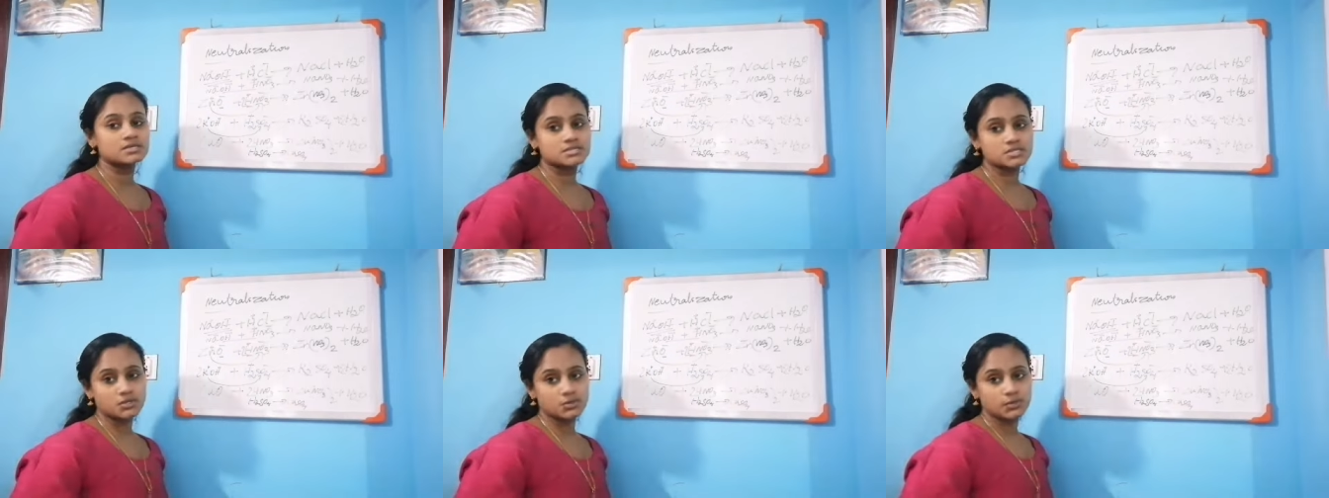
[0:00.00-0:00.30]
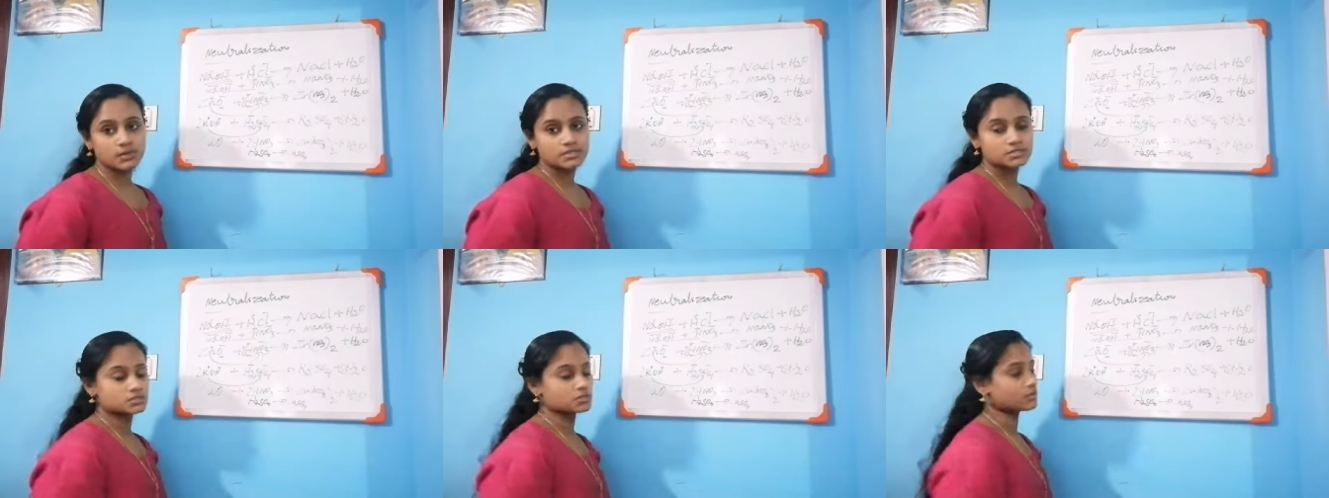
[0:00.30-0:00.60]

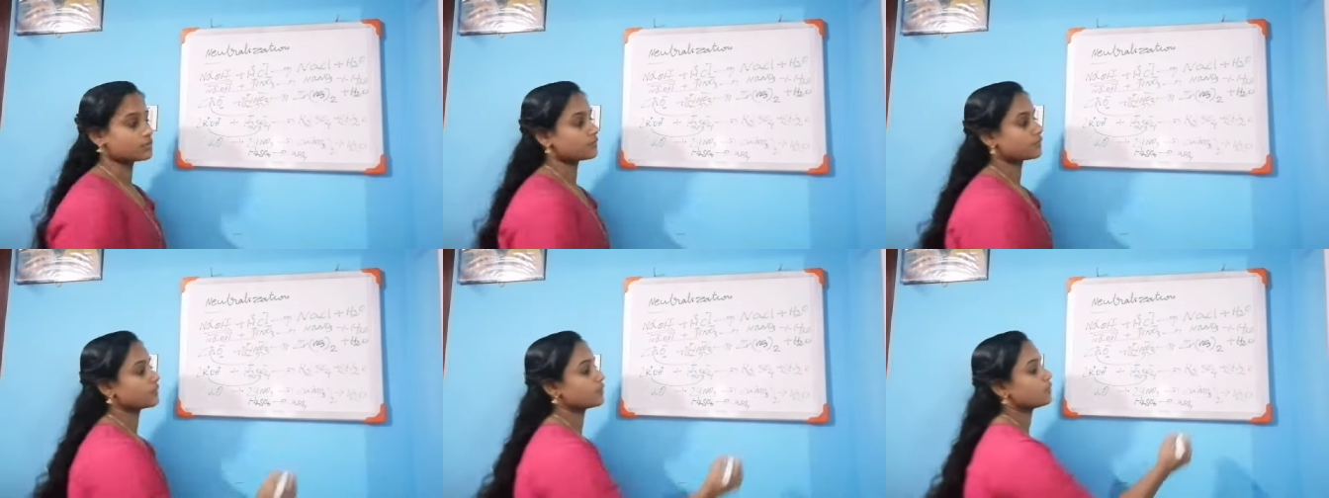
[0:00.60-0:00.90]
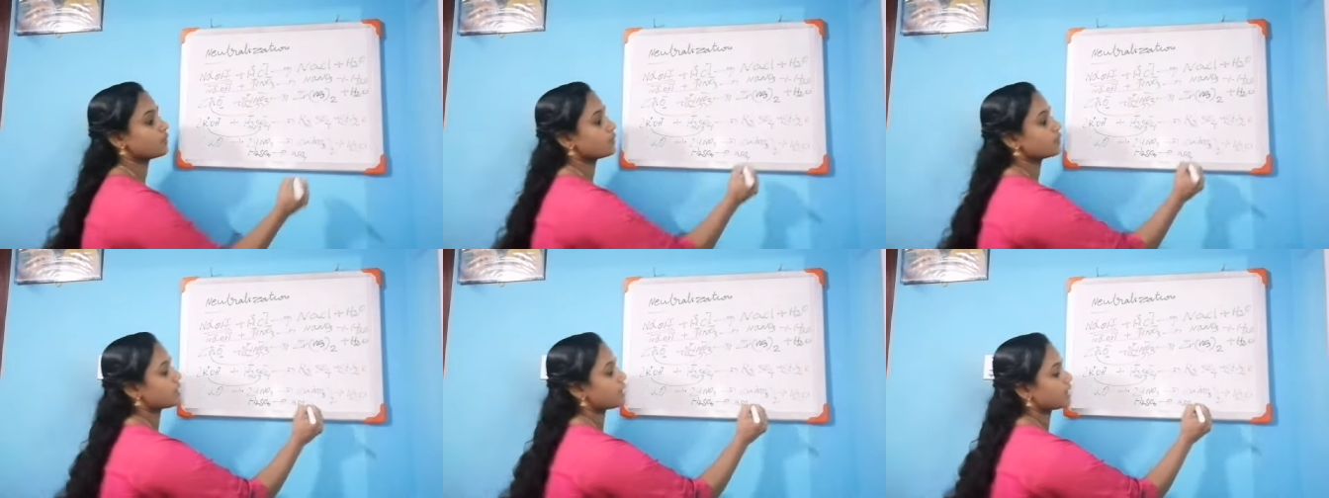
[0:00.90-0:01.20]

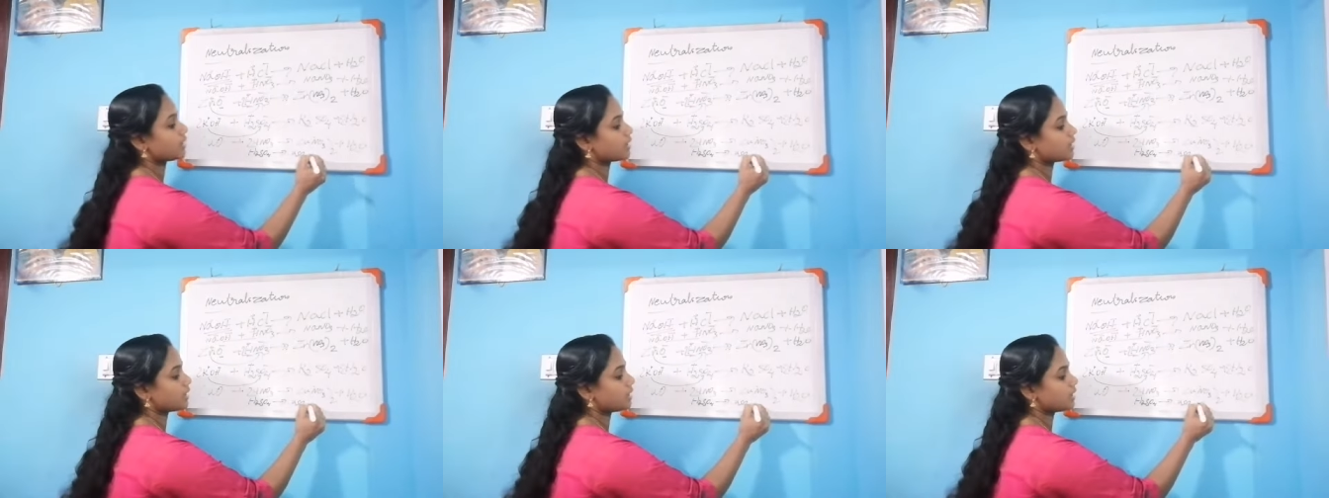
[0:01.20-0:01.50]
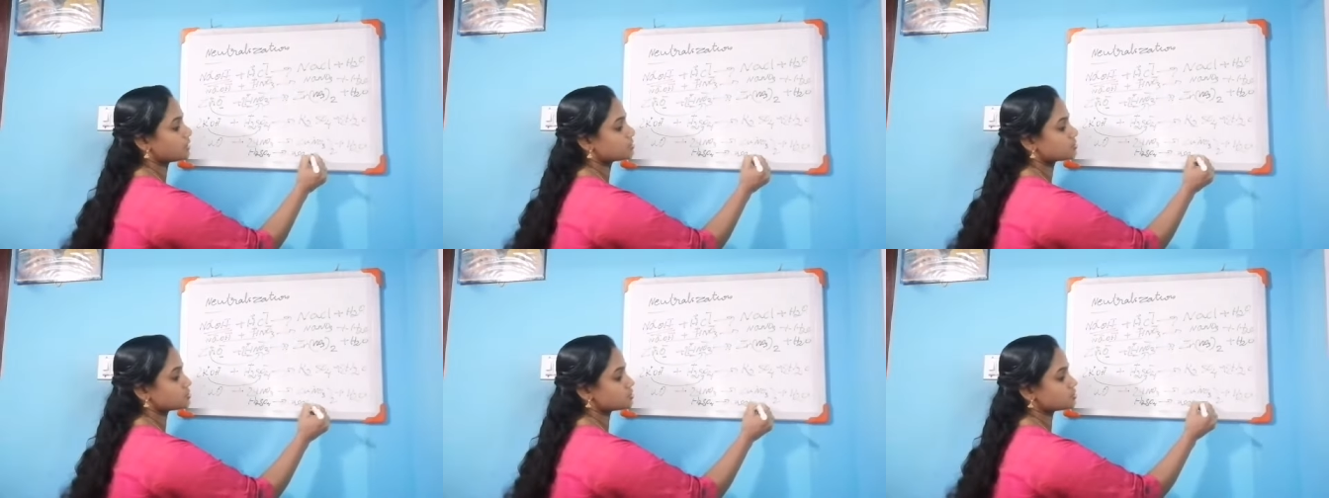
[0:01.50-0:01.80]
CuSO4 and
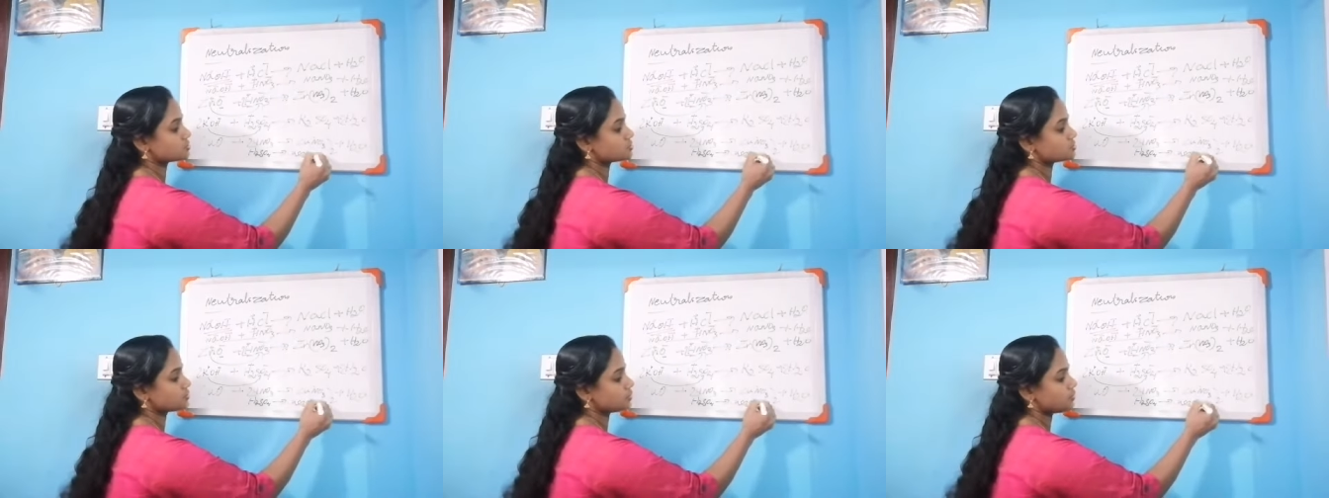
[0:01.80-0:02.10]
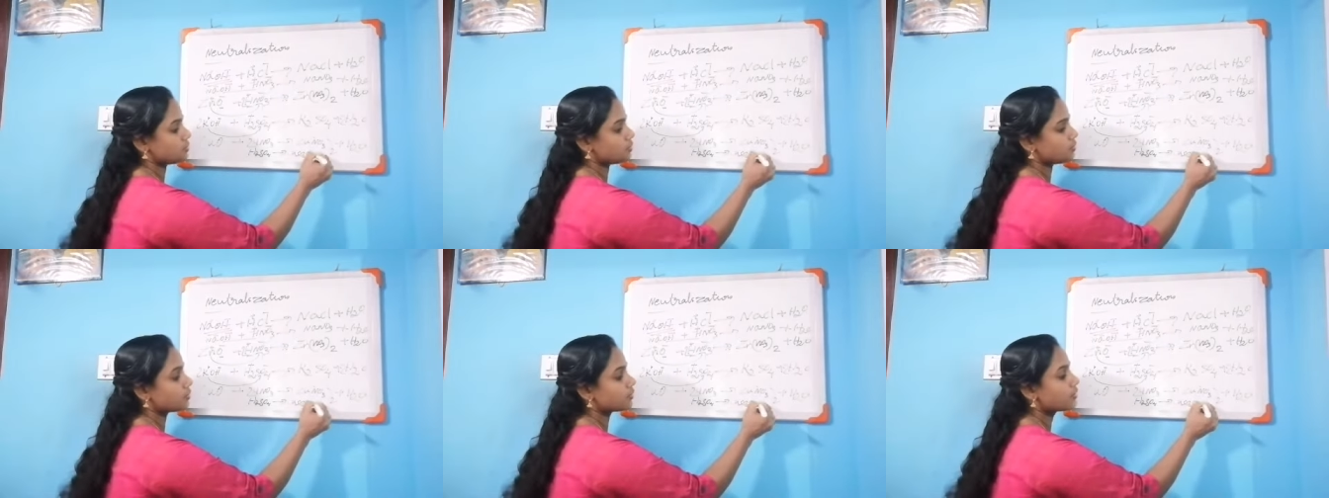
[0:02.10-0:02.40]

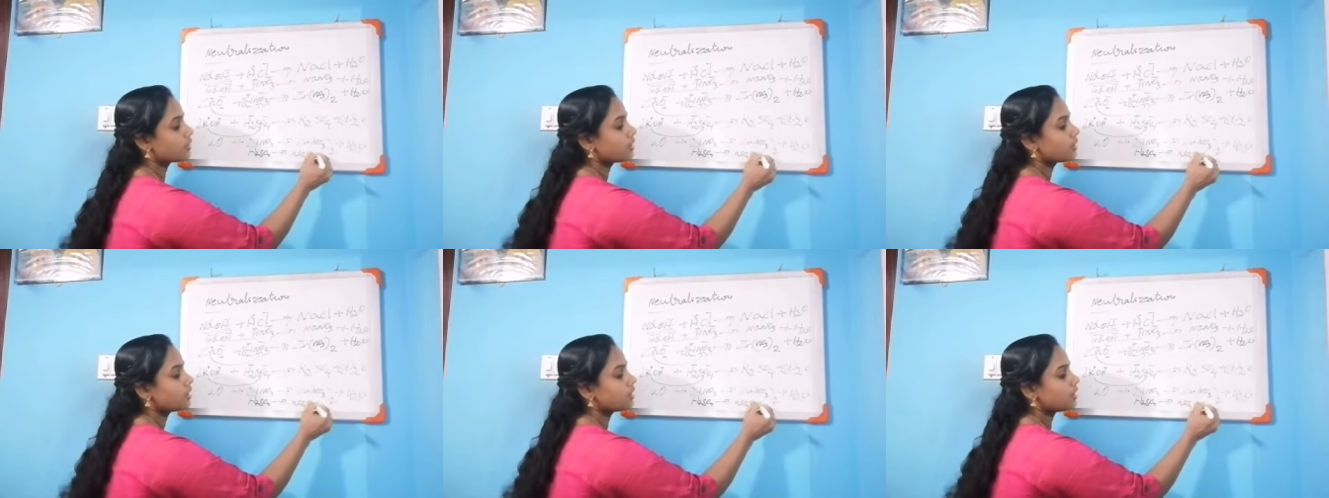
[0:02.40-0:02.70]
H2O.